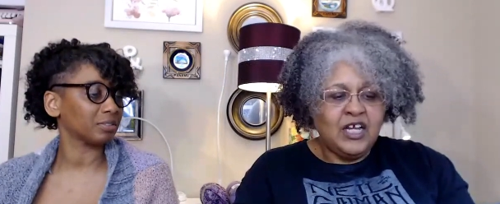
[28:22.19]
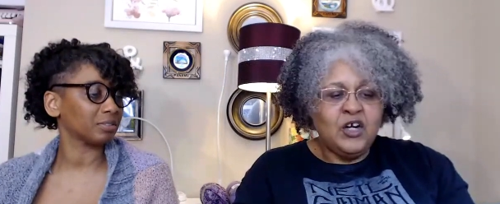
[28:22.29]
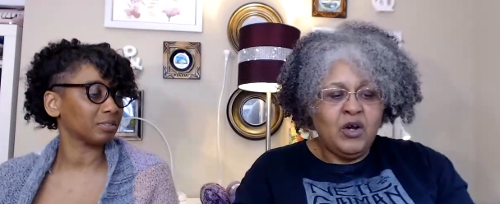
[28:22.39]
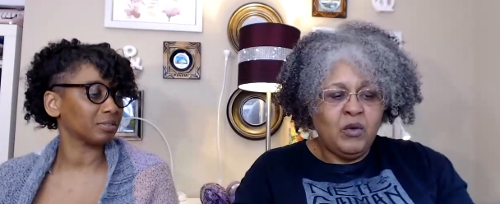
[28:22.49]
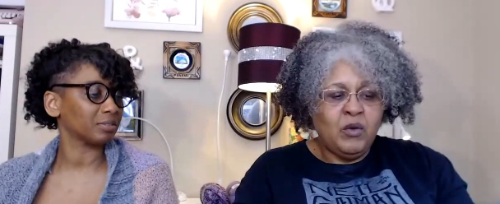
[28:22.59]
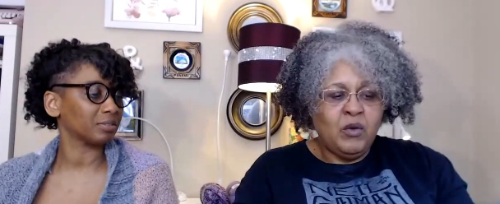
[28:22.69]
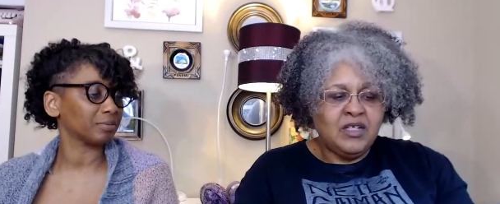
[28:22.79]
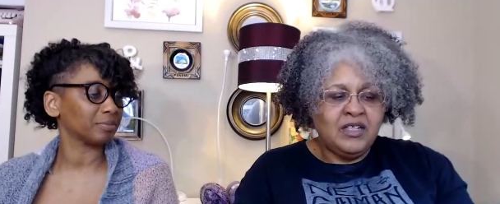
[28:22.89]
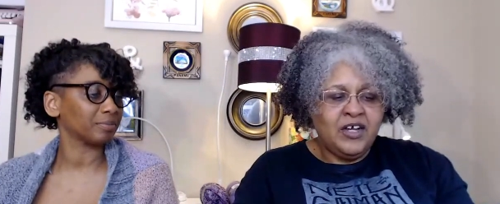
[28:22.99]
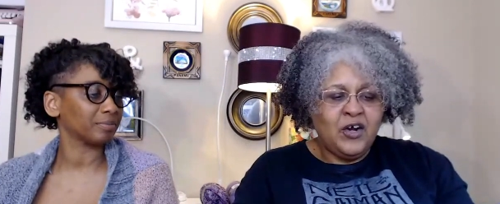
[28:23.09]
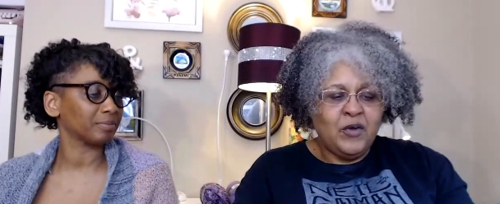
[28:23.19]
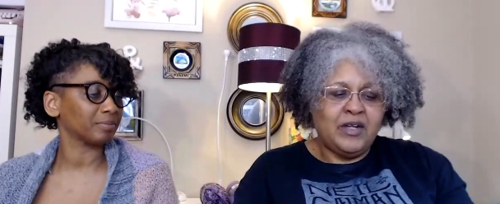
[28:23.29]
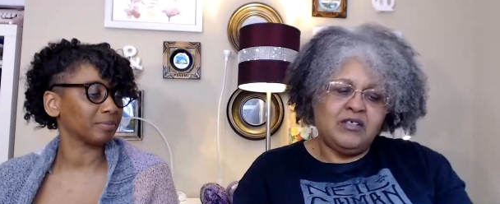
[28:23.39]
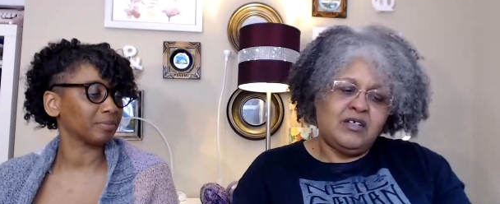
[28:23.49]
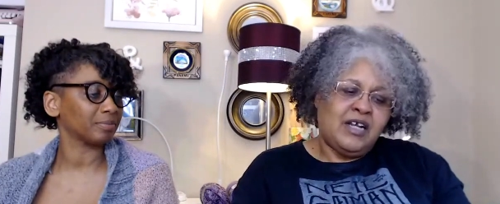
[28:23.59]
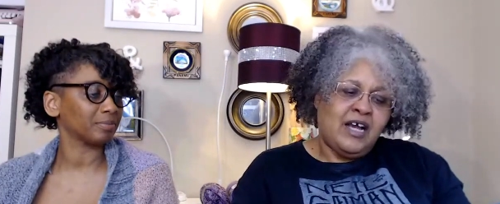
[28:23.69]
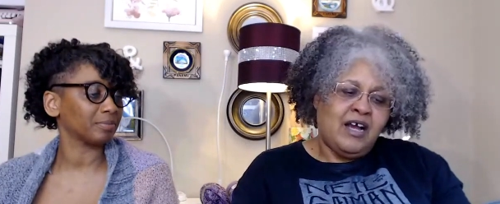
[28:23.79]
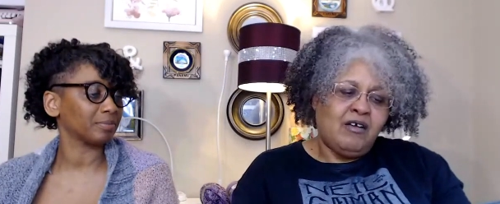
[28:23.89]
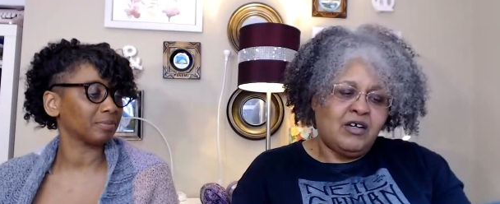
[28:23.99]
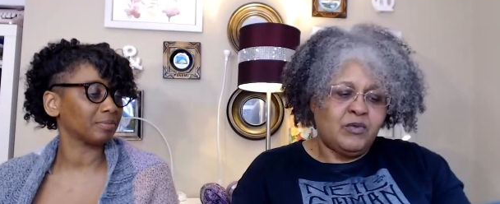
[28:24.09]
Speaker 1: you know, it was in there, but I took it
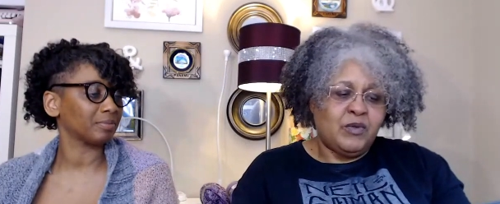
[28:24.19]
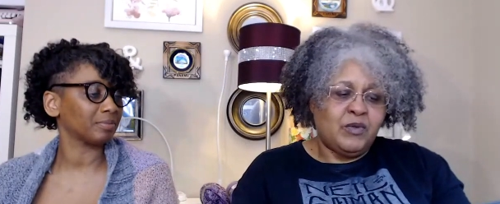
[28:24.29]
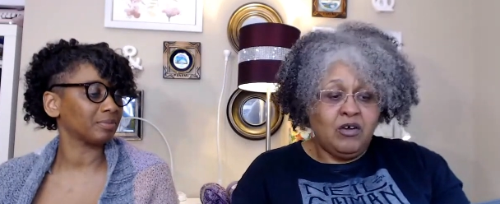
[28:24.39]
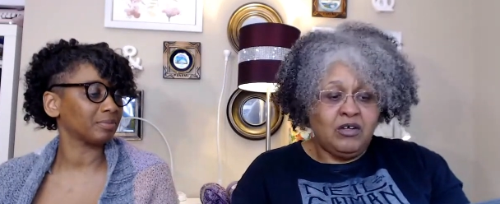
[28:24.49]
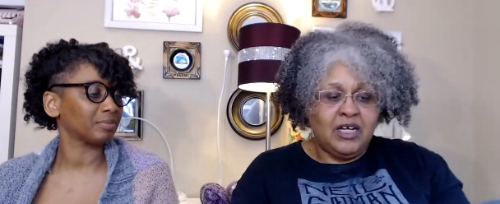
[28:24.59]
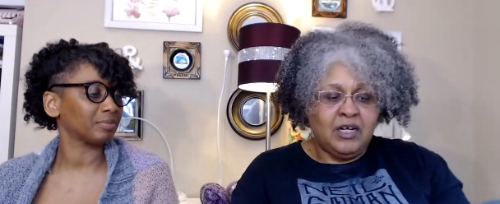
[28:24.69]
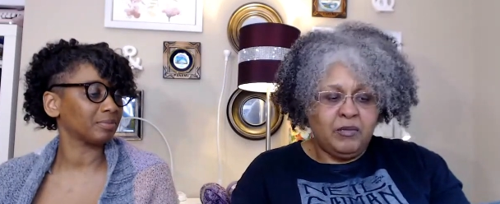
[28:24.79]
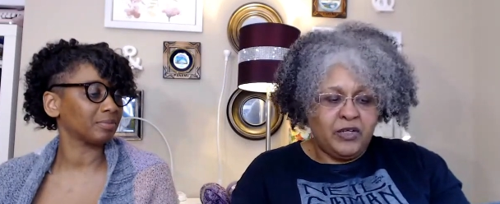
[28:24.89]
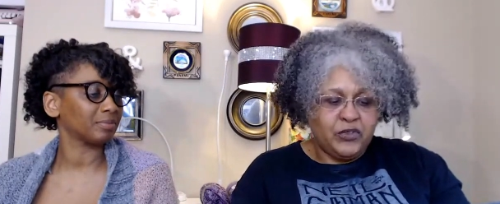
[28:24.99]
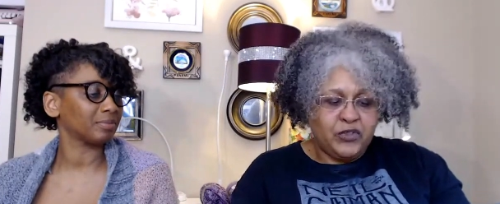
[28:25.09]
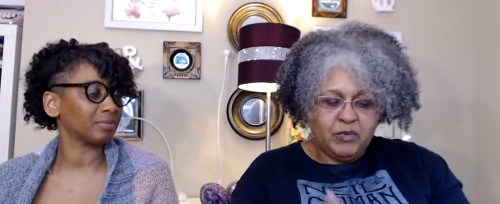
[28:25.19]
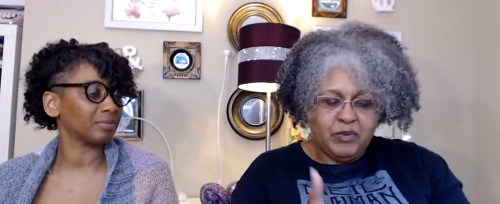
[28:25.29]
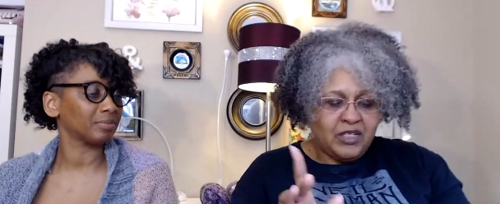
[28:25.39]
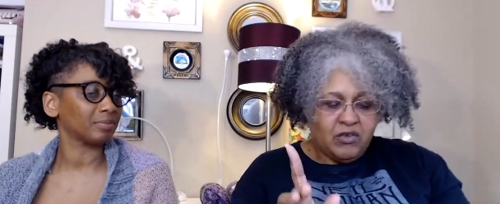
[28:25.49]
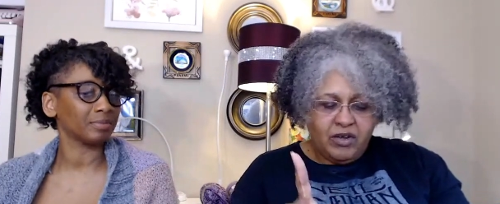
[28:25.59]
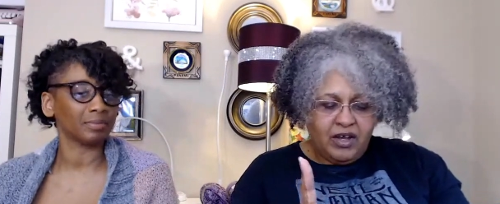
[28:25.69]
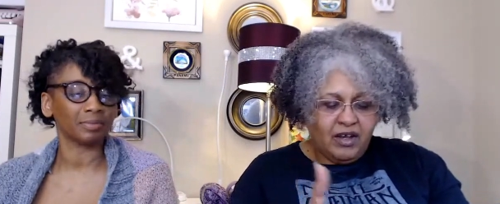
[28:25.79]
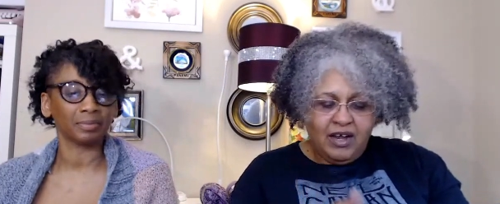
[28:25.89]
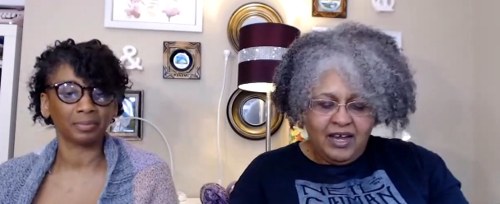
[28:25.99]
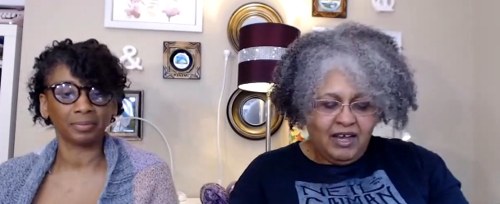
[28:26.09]
out because we had a long line of pictures, but it's
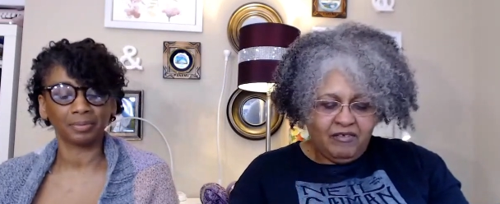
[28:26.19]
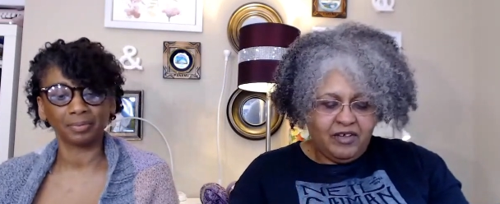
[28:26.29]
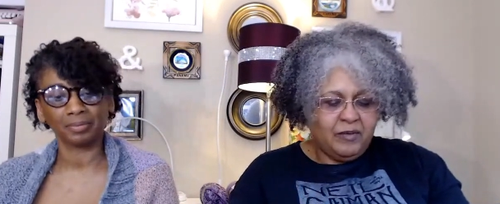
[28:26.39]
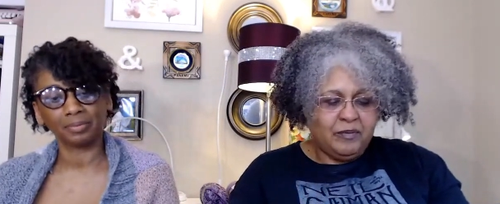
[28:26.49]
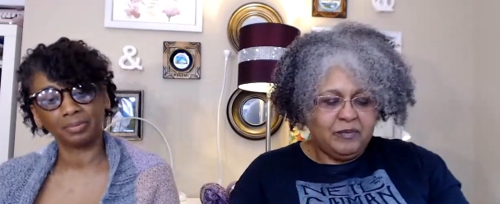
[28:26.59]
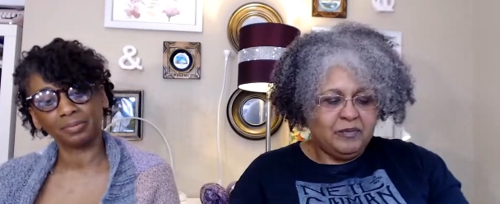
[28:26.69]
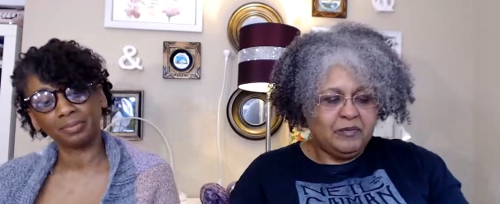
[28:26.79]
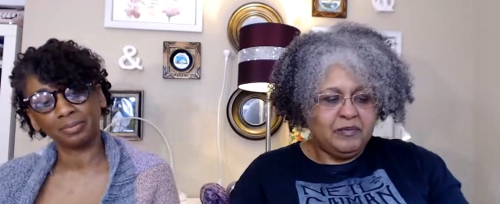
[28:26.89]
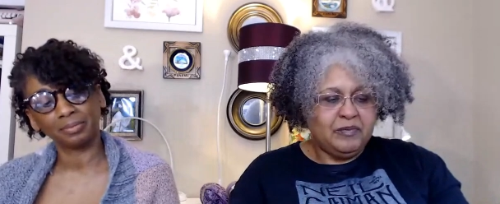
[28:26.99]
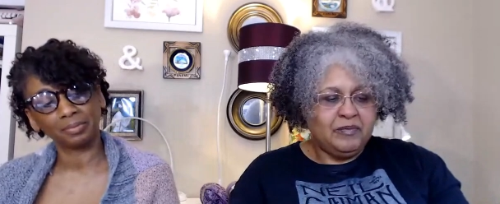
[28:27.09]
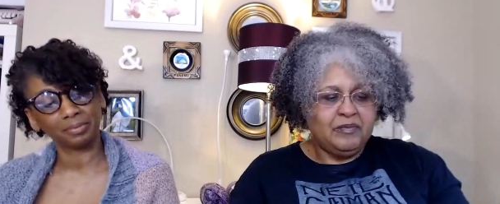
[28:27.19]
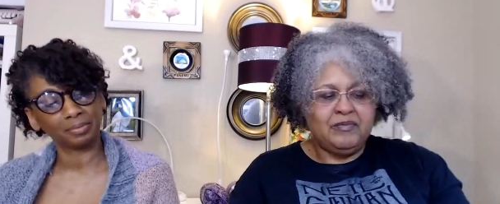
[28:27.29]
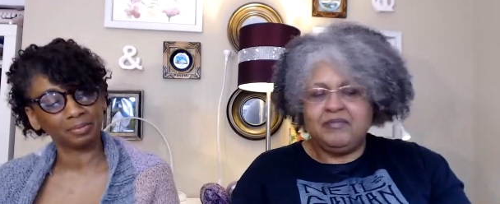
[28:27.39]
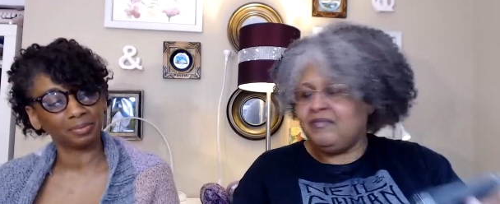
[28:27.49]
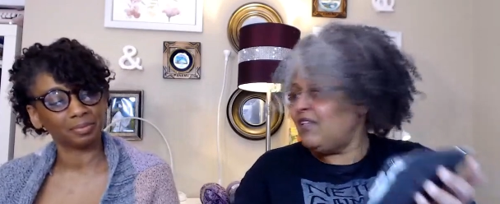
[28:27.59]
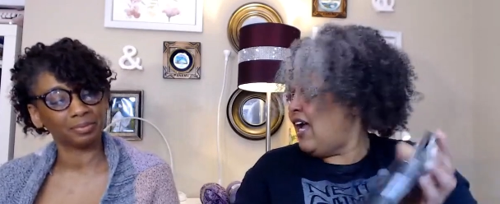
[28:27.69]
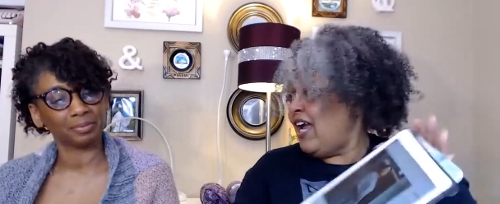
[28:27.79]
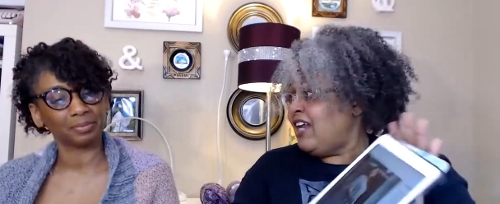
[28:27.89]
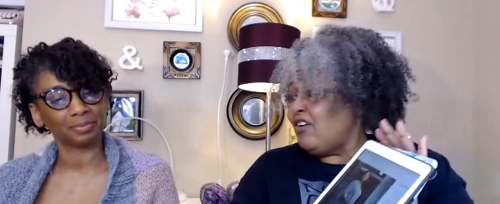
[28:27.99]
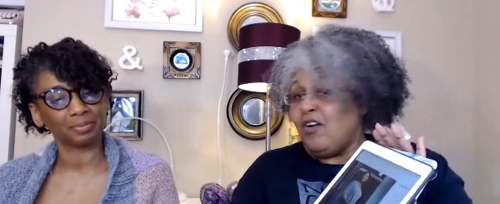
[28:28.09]
okay. I have it. I
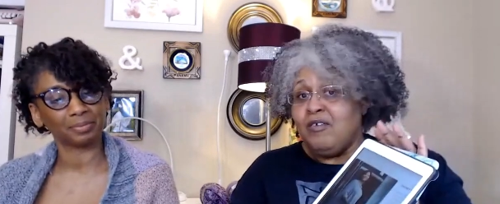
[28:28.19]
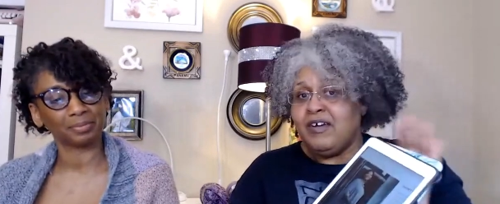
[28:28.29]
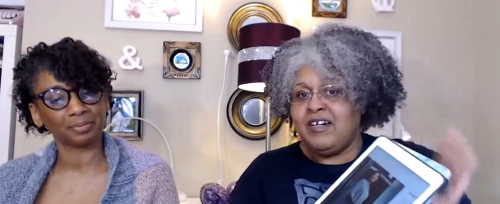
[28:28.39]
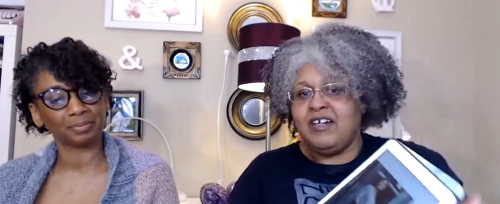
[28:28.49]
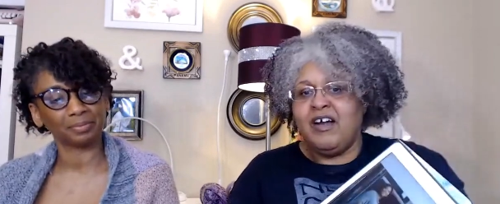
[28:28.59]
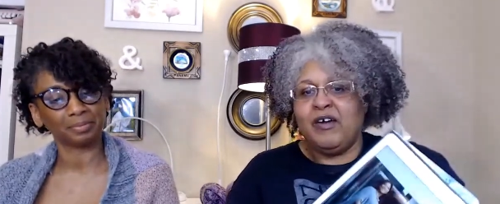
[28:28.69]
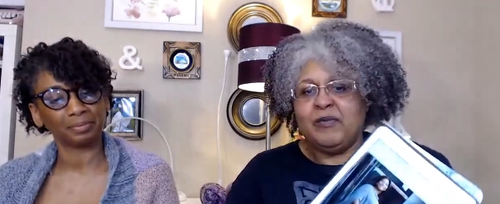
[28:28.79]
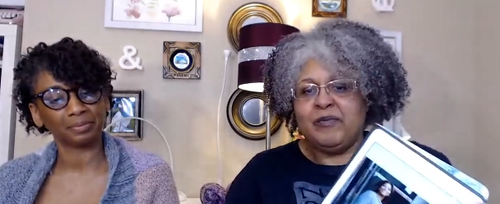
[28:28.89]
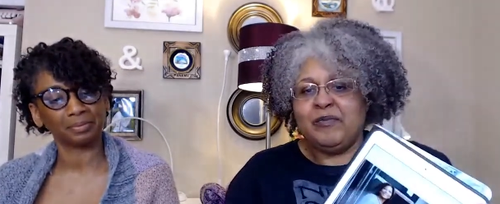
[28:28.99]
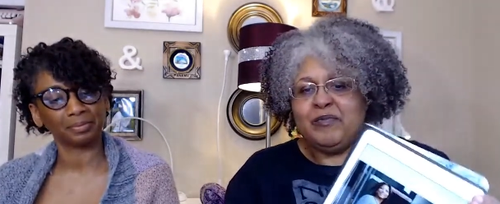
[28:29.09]
had it all ready to go.